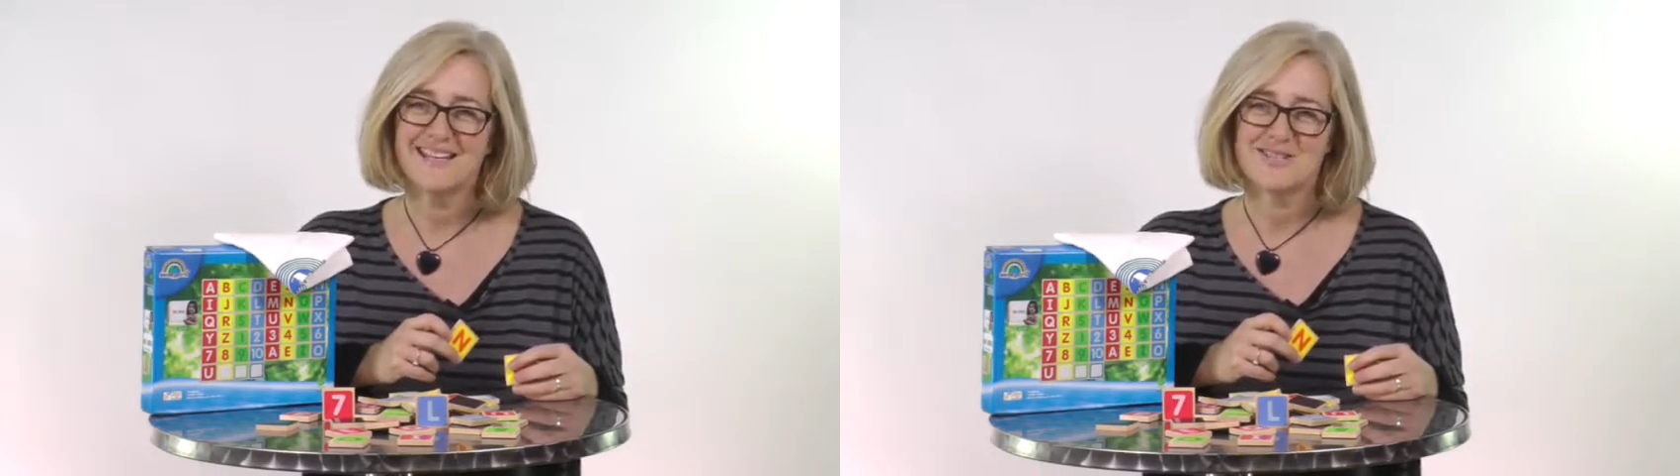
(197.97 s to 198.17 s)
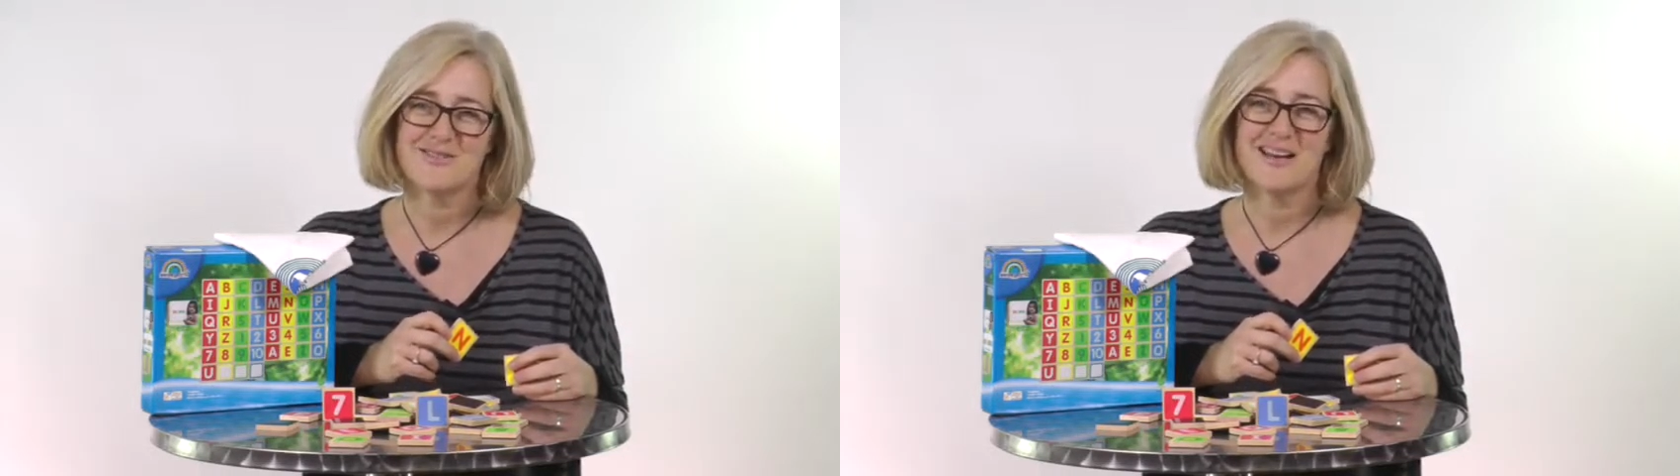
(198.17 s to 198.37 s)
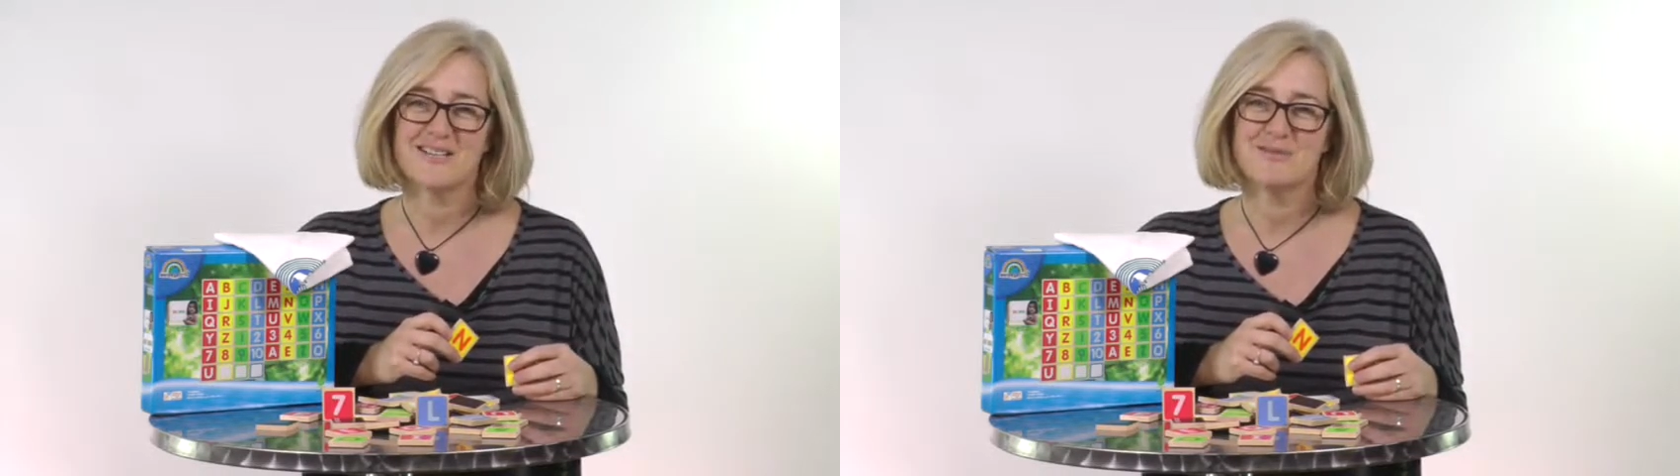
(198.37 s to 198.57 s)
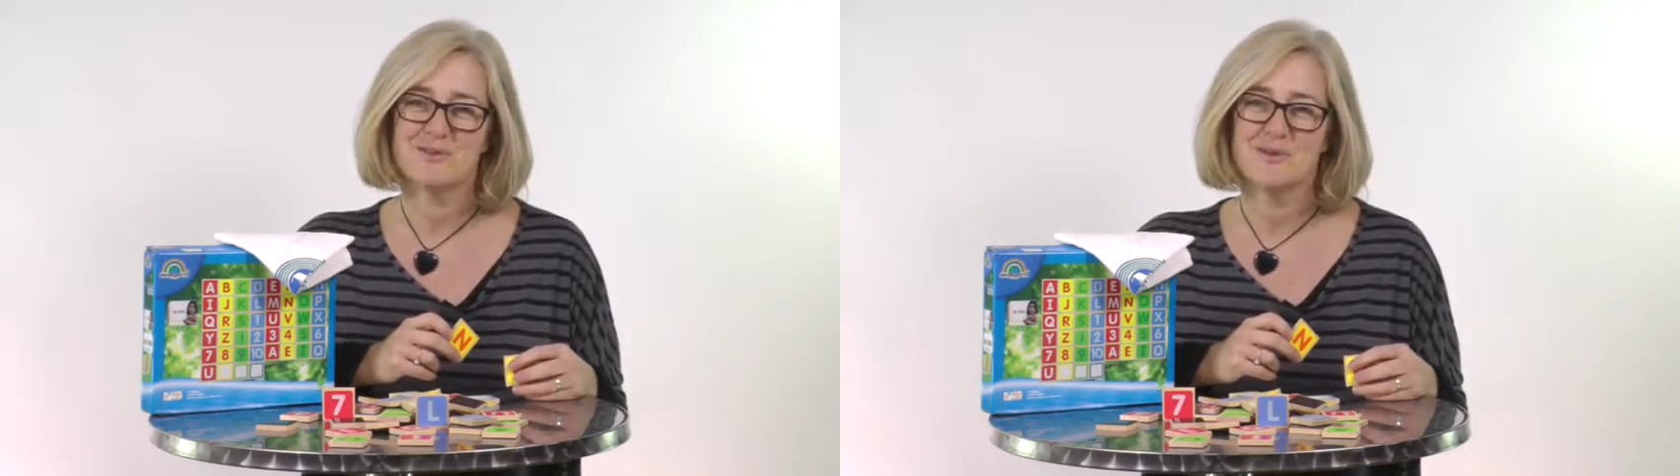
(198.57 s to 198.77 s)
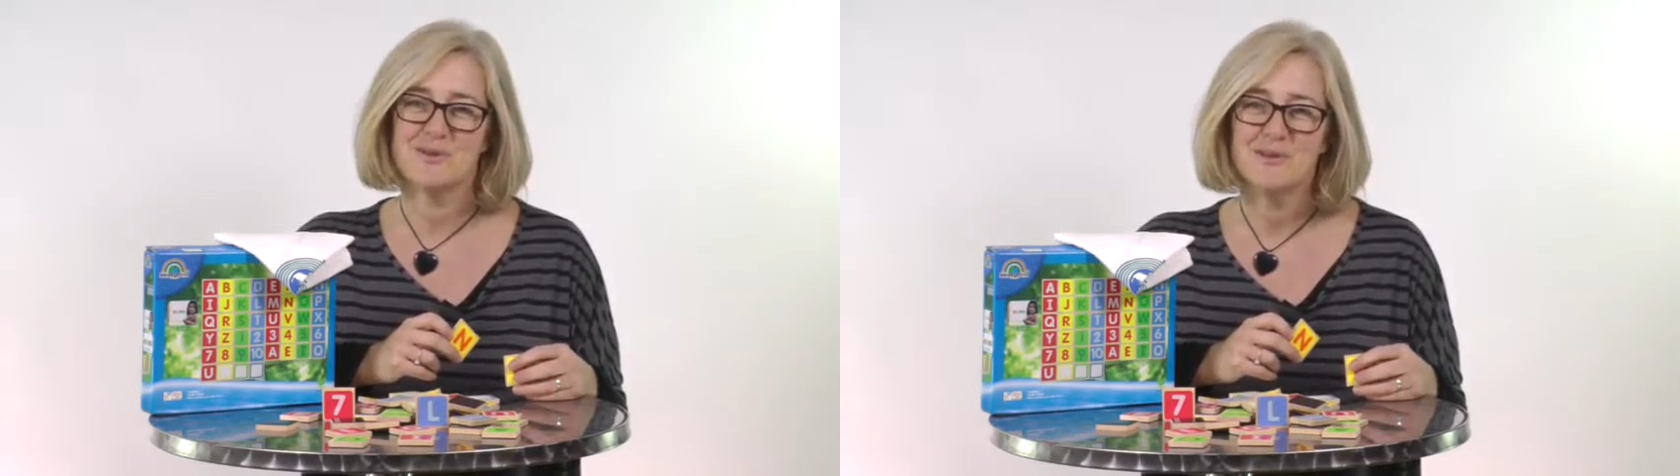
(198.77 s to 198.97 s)
interactive
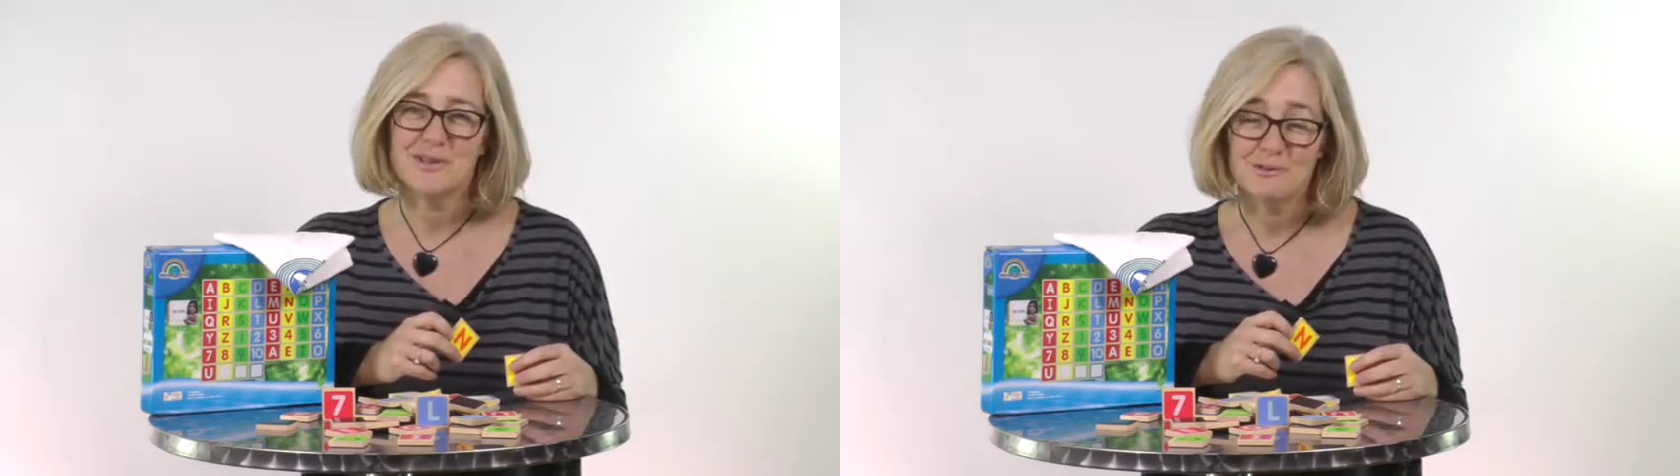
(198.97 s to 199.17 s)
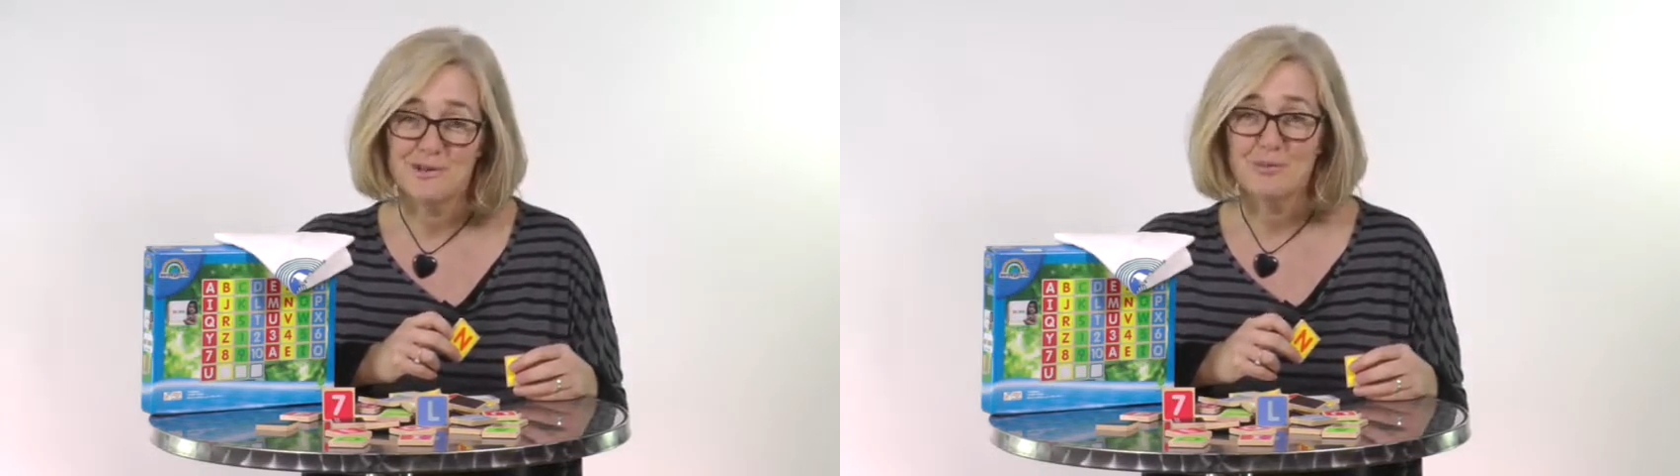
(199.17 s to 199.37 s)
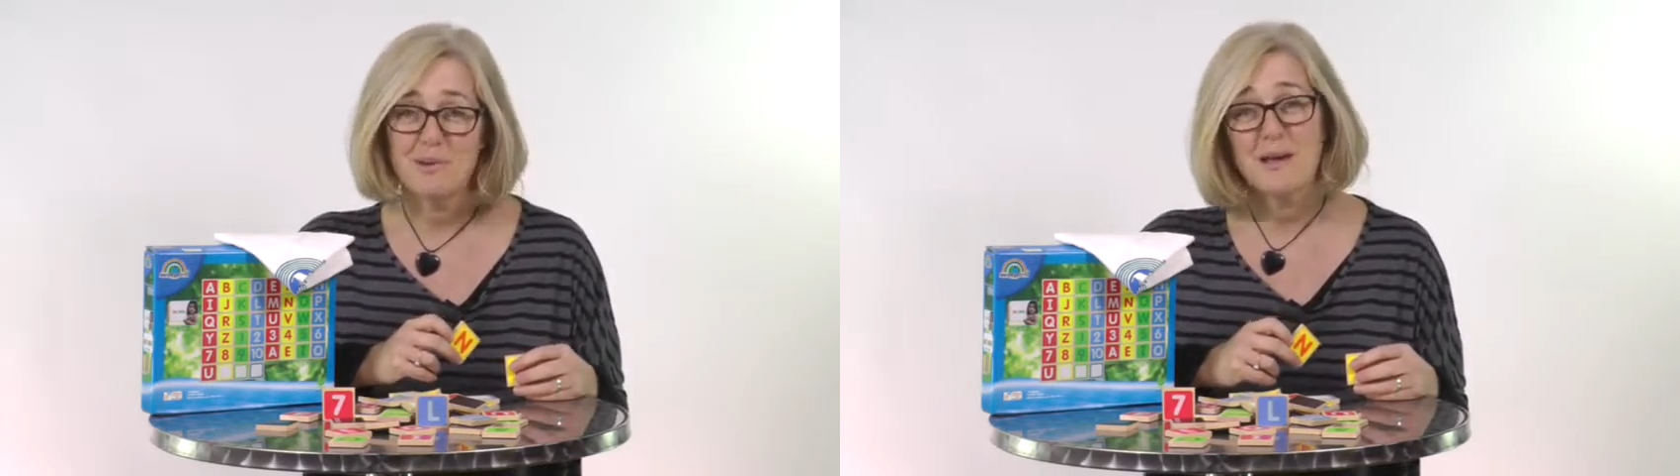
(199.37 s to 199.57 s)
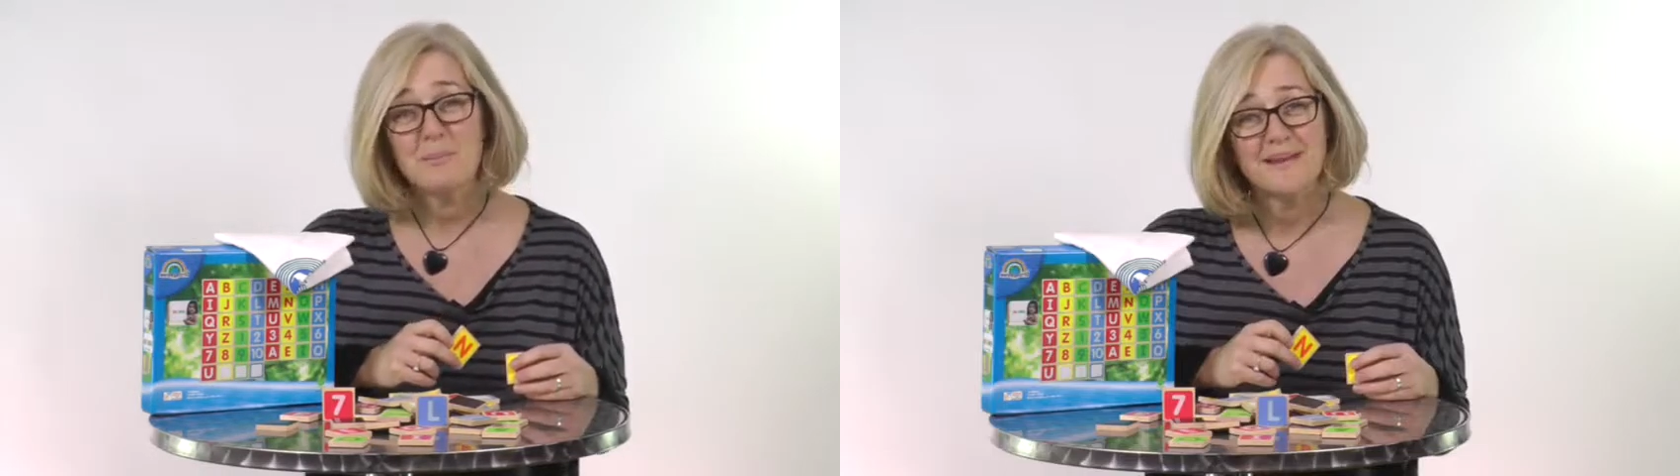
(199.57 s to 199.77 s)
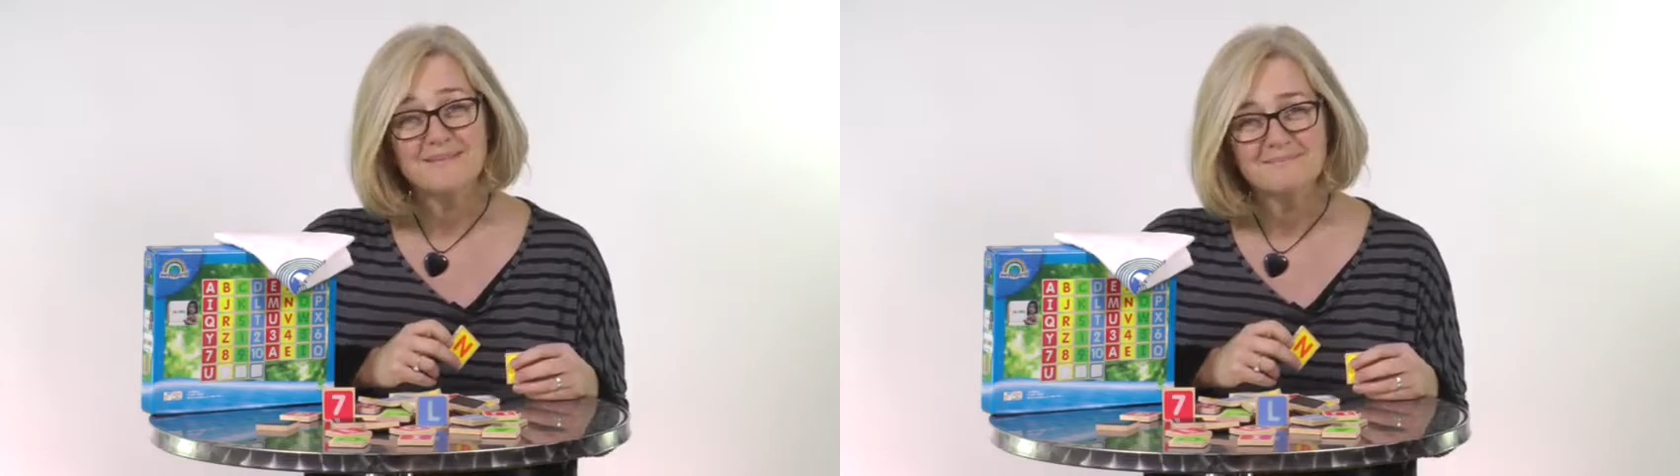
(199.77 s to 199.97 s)
toy for you and your
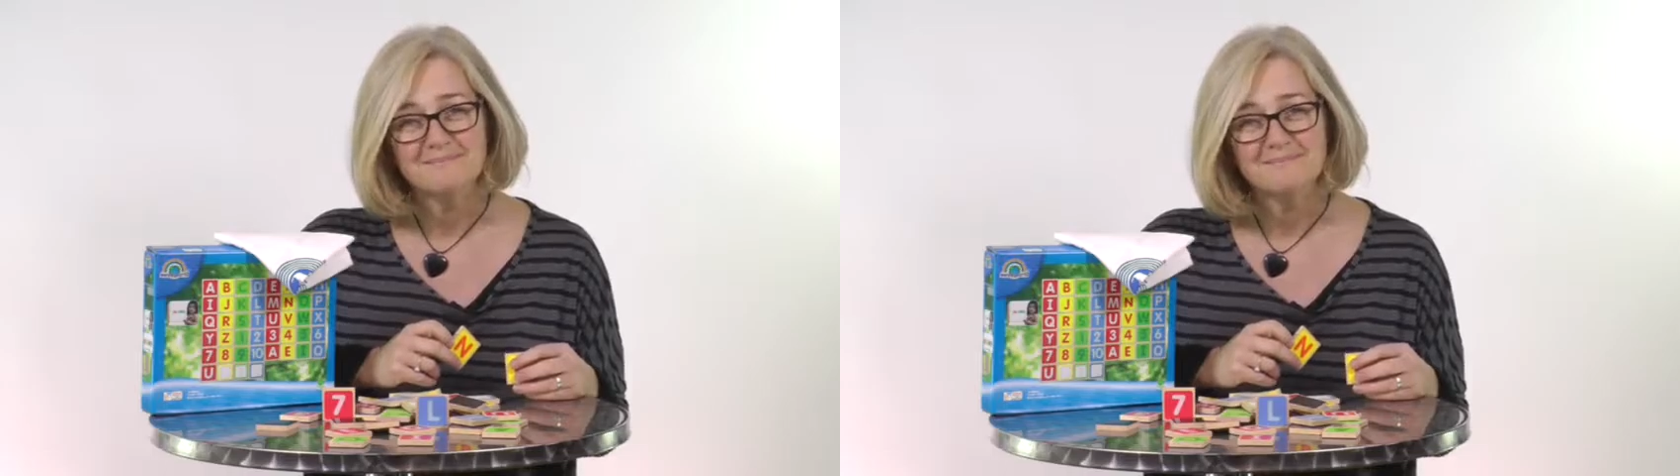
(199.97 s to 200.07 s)
baby.